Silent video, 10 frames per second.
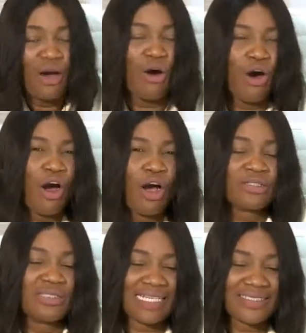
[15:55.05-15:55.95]

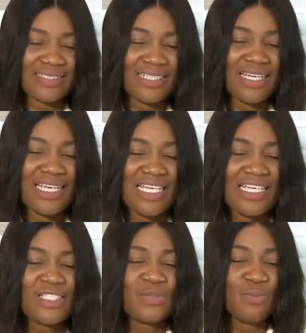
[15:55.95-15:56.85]
or that
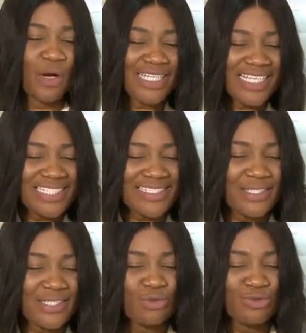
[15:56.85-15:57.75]
his body is
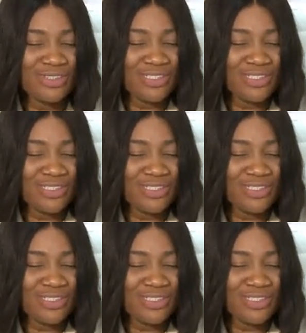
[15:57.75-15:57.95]
still,